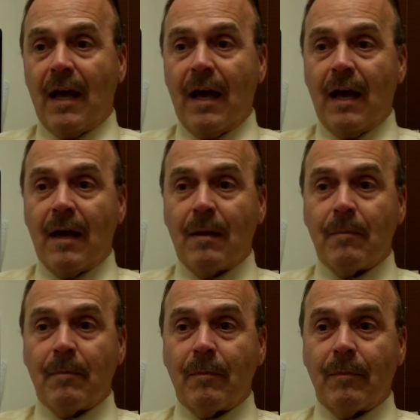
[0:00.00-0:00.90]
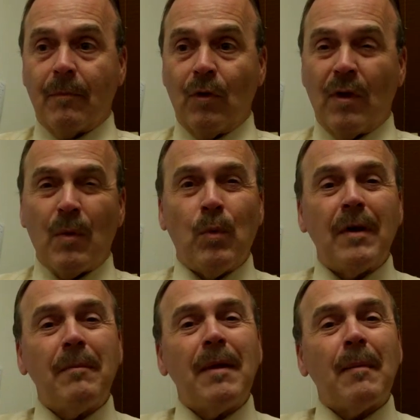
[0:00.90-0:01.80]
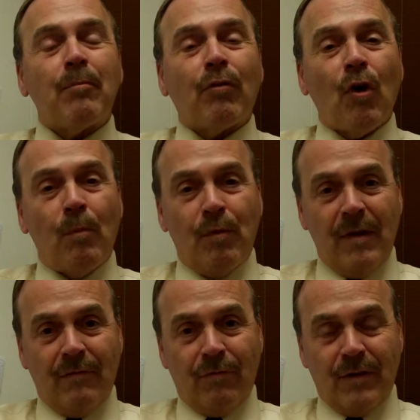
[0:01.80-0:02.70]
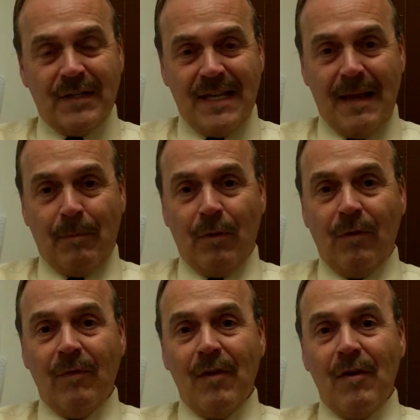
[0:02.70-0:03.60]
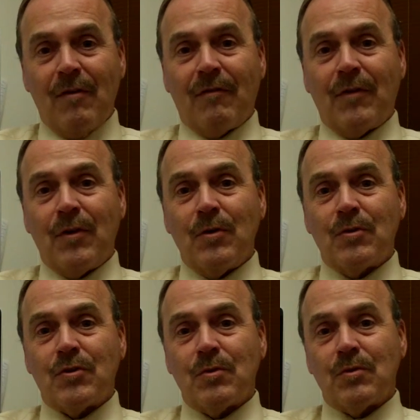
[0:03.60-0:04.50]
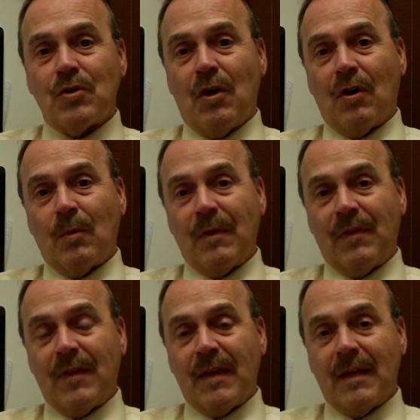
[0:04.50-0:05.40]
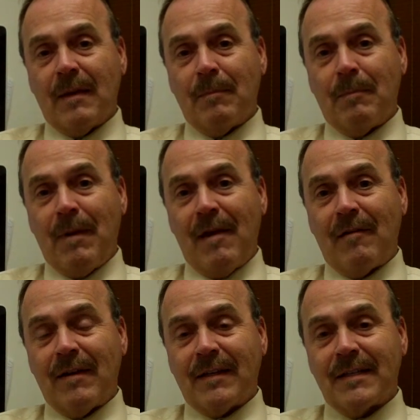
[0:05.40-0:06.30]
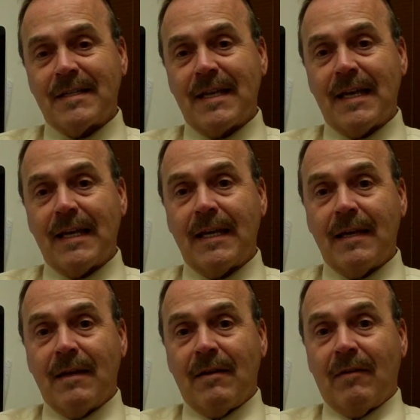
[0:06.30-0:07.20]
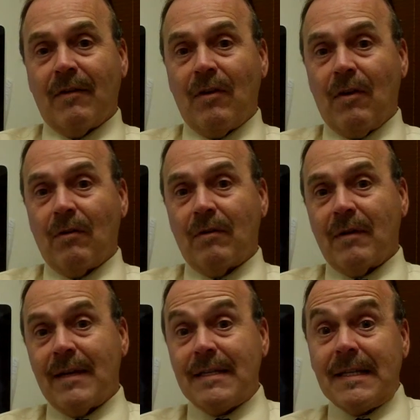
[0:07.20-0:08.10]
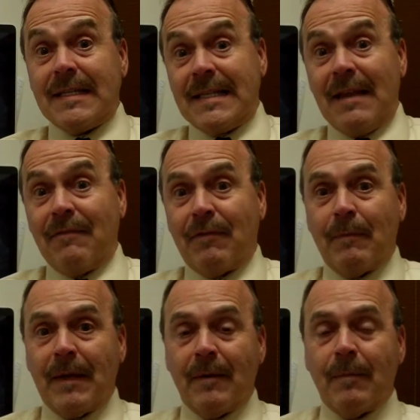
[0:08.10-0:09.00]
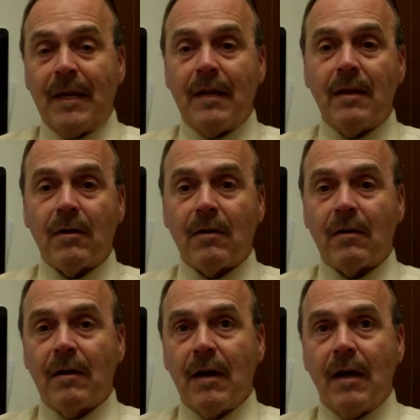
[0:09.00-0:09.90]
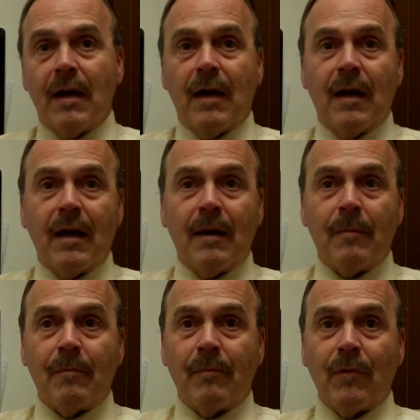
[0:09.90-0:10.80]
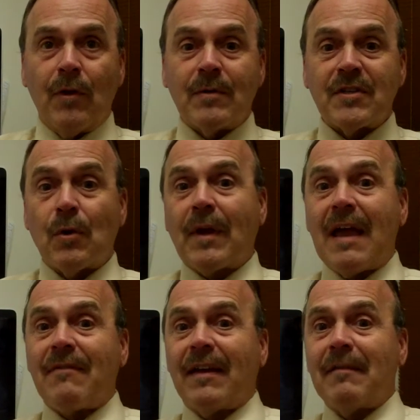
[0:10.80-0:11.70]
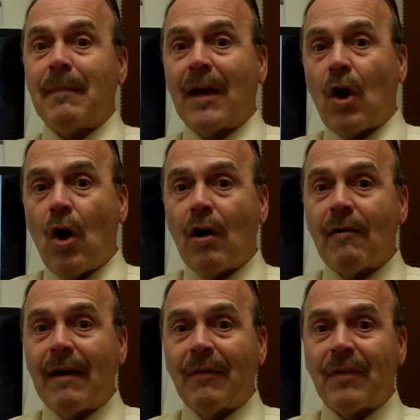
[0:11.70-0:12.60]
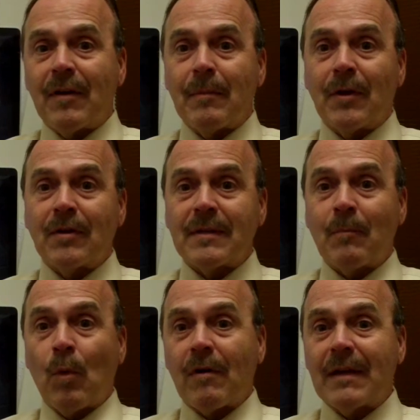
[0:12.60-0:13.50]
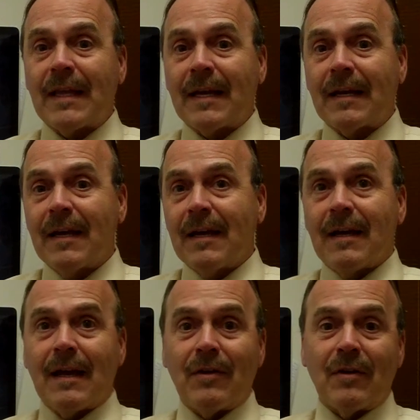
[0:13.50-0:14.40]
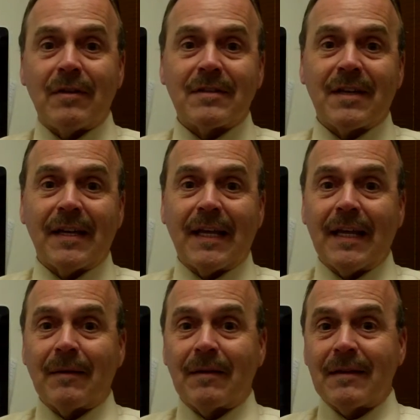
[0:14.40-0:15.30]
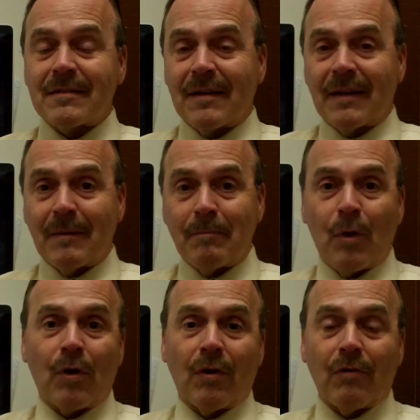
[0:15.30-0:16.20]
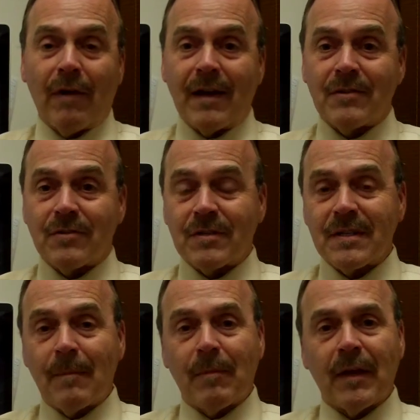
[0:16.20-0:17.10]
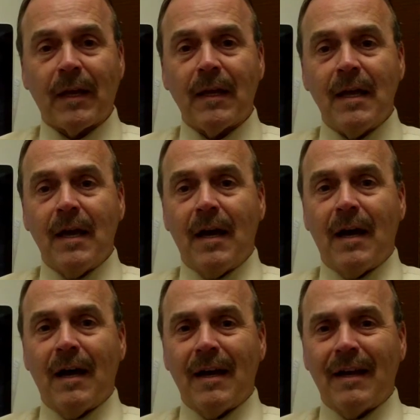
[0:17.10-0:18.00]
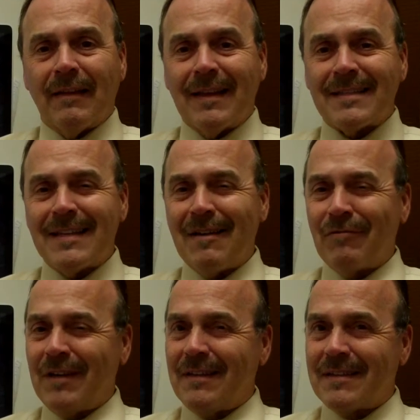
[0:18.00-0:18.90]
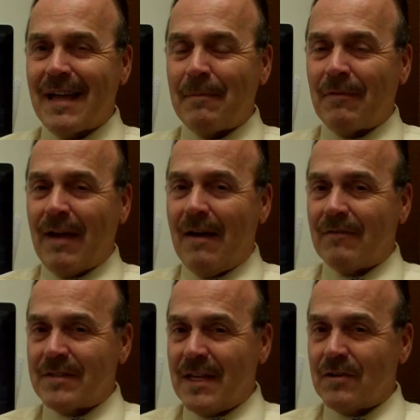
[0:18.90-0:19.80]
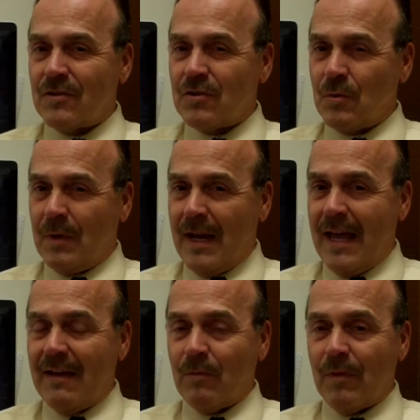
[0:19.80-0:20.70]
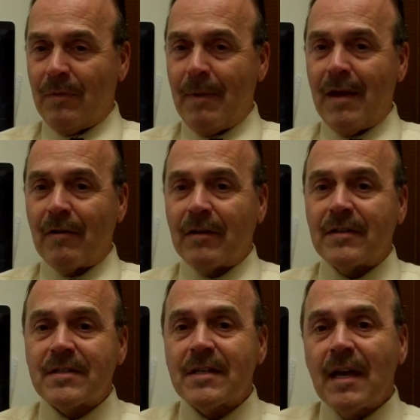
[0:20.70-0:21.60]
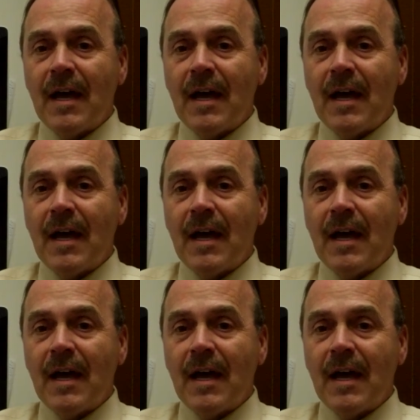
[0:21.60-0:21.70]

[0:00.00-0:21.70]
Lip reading: it wouldn't be appropriate, for example, for you to talk with the parent and say, is it safe for me to be here? Is it okay if I leave my car out there because I'm worried that it's going to get burglarized or something. That's not really the type of conversations you want to have with parents.